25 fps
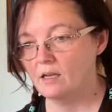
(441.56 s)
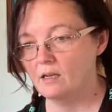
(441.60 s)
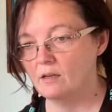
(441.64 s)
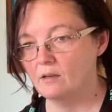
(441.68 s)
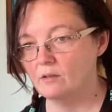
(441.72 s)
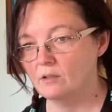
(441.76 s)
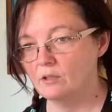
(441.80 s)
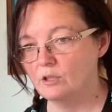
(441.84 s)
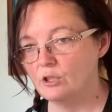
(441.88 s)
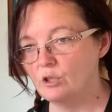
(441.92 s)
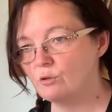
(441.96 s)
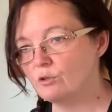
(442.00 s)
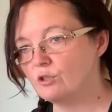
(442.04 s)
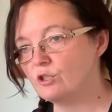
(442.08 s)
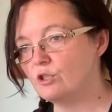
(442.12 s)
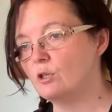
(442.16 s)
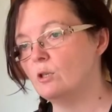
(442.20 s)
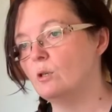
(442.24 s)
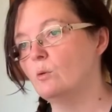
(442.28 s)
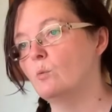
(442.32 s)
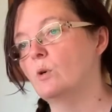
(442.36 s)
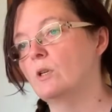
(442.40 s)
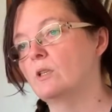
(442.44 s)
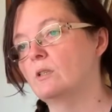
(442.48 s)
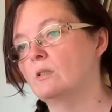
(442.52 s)
usually
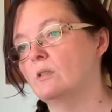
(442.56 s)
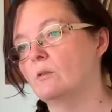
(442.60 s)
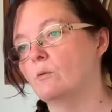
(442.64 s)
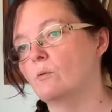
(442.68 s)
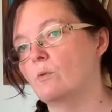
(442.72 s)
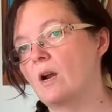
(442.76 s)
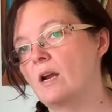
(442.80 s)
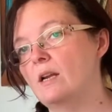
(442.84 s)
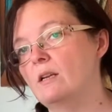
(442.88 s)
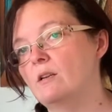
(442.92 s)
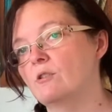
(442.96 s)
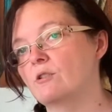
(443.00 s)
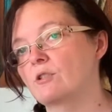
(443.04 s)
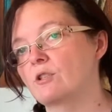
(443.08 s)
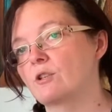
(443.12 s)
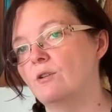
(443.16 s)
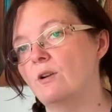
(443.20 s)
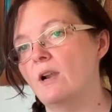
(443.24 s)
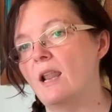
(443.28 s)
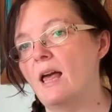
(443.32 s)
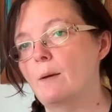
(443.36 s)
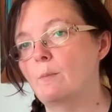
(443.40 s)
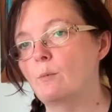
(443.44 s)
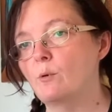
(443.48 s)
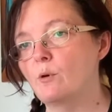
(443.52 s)
when writers
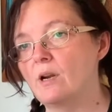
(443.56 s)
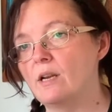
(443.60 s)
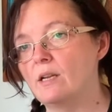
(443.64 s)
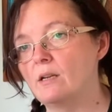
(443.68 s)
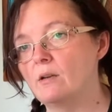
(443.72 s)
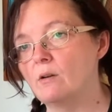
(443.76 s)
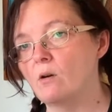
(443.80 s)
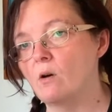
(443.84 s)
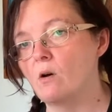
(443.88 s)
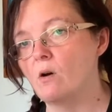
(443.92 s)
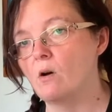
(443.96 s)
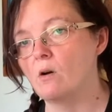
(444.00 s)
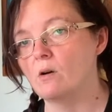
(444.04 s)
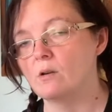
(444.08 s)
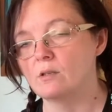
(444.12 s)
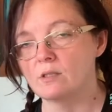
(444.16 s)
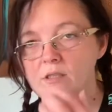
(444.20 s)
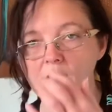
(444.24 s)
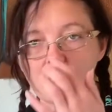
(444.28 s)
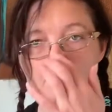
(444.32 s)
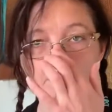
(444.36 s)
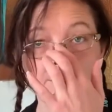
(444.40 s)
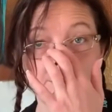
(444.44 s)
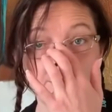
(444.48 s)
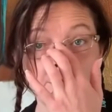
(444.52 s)
collaborate on
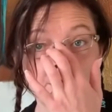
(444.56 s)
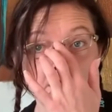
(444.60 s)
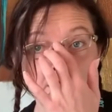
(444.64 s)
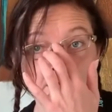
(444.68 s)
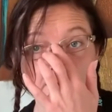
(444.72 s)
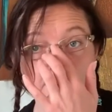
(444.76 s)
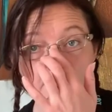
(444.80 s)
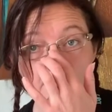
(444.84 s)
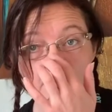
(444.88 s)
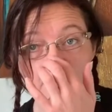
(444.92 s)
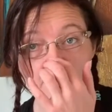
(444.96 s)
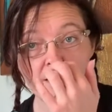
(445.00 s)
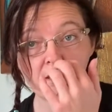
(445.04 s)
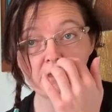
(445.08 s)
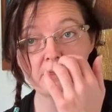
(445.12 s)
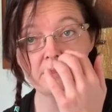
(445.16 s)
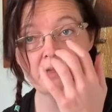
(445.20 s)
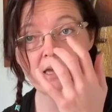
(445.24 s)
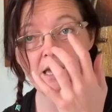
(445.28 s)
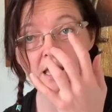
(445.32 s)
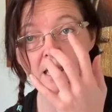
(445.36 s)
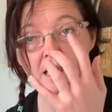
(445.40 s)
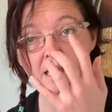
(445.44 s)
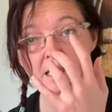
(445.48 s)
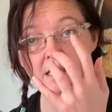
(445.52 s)
something,
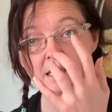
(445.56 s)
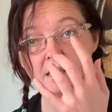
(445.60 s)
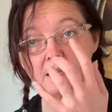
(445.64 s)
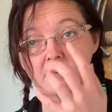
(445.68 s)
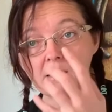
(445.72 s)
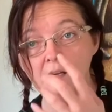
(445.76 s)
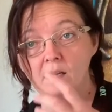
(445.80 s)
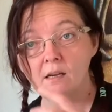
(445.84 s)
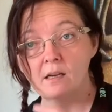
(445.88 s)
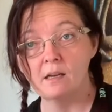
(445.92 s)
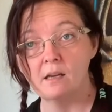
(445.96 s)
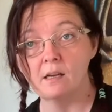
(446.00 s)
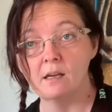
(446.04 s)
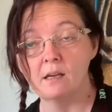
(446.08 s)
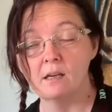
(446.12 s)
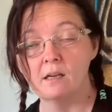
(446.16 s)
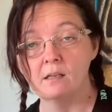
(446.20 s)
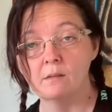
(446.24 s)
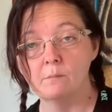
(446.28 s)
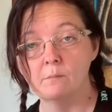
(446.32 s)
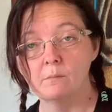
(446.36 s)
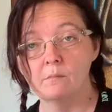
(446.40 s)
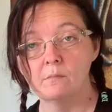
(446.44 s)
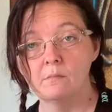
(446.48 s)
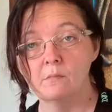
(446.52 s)
they
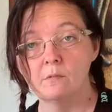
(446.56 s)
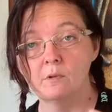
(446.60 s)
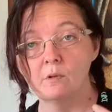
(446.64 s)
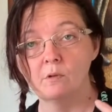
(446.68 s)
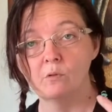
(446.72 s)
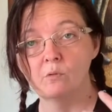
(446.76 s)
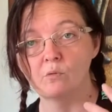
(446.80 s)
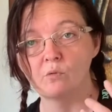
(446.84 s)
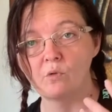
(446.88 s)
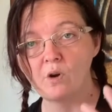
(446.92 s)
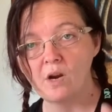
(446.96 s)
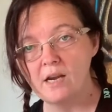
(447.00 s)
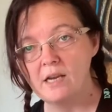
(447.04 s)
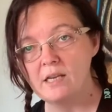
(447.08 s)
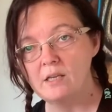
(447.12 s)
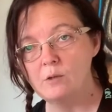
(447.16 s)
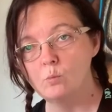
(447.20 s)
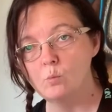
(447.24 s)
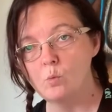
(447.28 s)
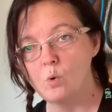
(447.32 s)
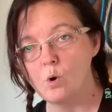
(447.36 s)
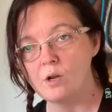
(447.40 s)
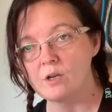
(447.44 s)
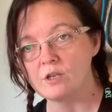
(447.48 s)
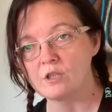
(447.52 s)
write
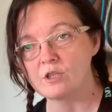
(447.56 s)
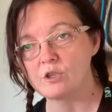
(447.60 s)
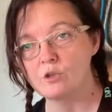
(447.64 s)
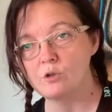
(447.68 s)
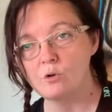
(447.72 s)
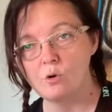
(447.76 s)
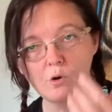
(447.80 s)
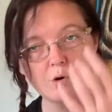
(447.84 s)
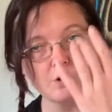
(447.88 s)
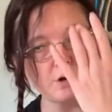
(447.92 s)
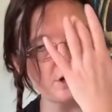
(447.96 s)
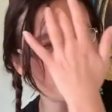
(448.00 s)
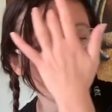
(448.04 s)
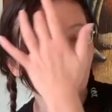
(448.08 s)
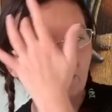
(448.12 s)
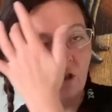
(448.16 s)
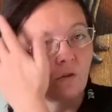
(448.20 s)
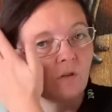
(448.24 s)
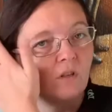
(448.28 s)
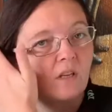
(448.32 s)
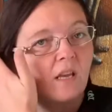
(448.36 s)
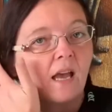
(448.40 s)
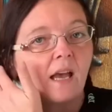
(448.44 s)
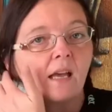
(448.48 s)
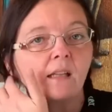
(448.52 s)
one story, and you
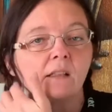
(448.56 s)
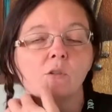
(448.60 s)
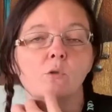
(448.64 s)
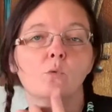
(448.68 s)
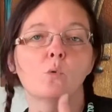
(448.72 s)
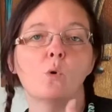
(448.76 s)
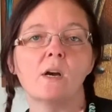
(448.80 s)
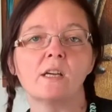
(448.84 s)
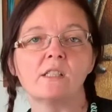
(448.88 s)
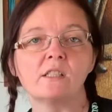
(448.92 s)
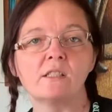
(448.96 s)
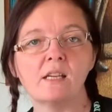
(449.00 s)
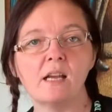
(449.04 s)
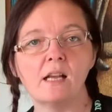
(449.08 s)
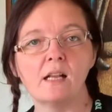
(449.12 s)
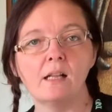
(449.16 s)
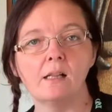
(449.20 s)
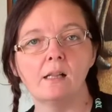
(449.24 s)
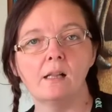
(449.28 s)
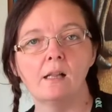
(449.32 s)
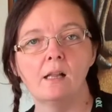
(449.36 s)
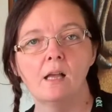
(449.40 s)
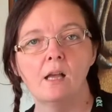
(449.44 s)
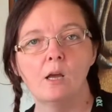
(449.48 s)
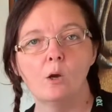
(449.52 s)
can't quite
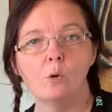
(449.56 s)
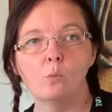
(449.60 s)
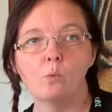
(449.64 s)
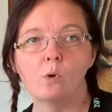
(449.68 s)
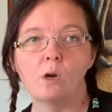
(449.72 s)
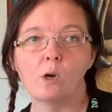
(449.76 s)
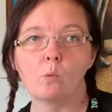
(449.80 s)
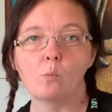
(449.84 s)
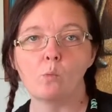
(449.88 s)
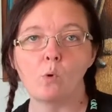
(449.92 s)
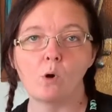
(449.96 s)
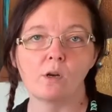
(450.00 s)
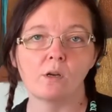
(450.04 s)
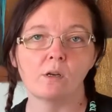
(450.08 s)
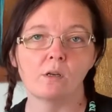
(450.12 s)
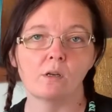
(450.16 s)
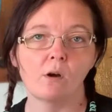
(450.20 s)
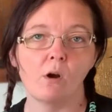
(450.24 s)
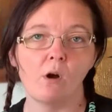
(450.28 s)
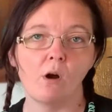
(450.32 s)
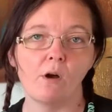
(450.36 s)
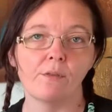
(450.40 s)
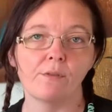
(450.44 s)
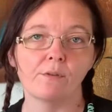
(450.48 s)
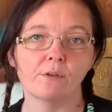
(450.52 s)
tell where one
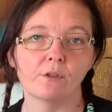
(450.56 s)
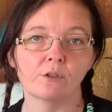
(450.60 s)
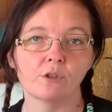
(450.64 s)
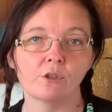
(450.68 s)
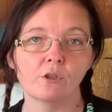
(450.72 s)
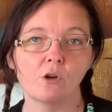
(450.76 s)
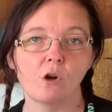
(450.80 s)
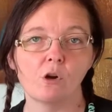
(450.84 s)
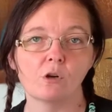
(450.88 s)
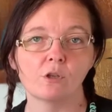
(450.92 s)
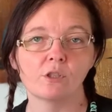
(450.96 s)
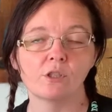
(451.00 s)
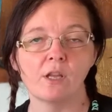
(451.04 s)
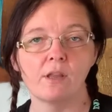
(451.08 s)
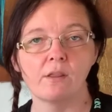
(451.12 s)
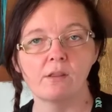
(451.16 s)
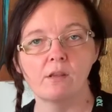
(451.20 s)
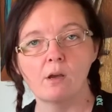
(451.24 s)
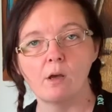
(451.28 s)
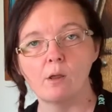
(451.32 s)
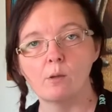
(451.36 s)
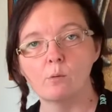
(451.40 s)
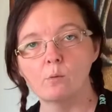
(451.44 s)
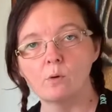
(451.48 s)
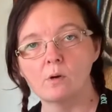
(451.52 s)
author starts and the
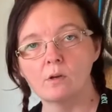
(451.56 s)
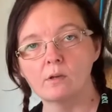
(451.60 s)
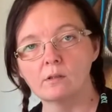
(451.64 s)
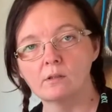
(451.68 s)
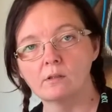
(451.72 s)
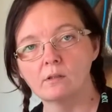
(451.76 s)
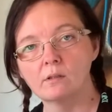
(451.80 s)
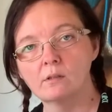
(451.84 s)
other one